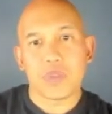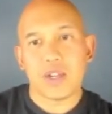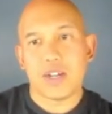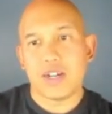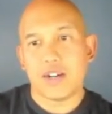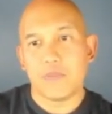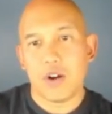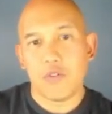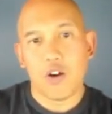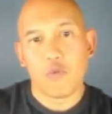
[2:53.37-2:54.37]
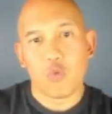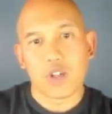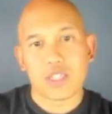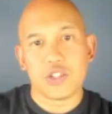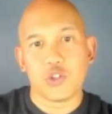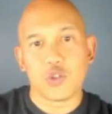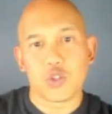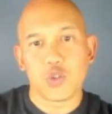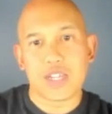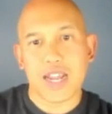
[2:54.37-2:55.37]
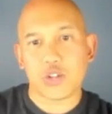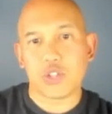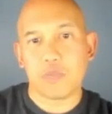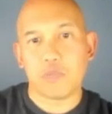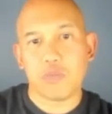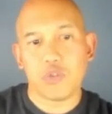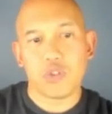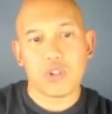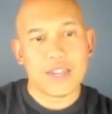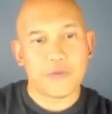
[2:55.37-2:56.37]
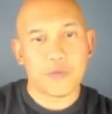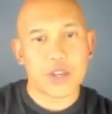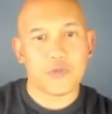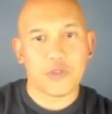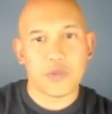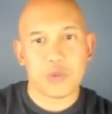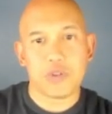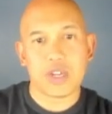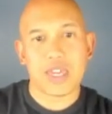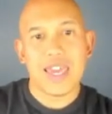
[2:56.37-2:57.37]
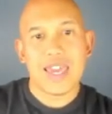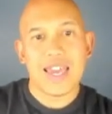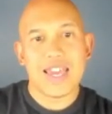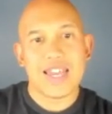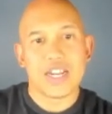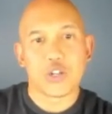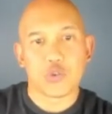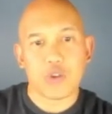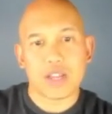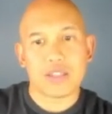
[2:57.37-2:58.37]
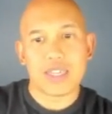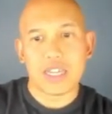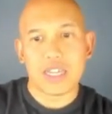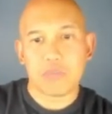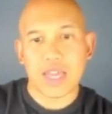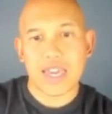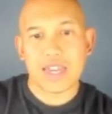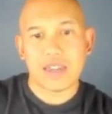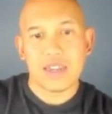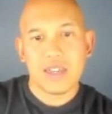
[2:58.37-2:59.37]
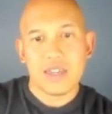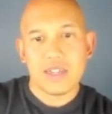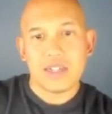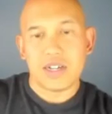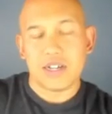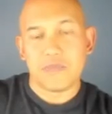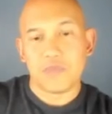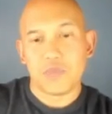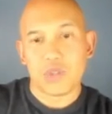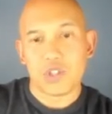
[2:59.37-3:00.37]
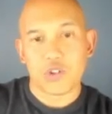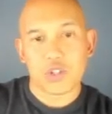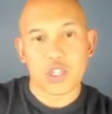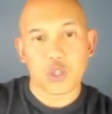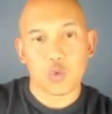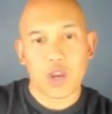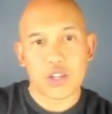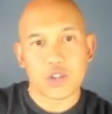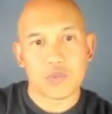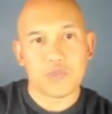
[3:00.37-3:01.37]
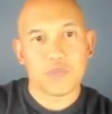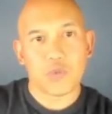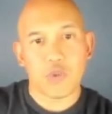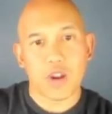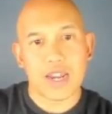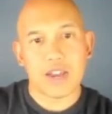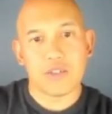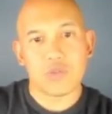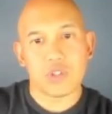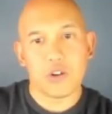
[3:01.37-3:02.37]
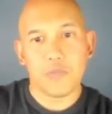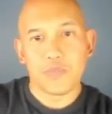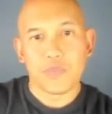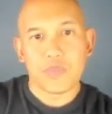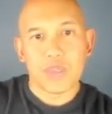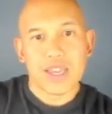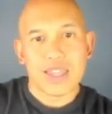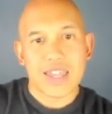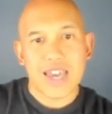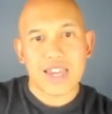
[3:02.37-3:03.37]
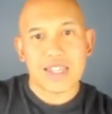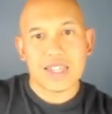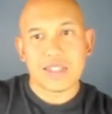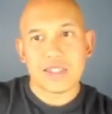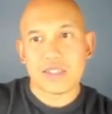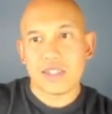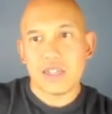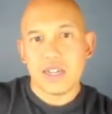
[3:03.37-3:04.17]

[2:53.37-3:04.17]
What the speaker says: of what to do, so you can actually pull information from the book and directly apply it to your situation right now. So that is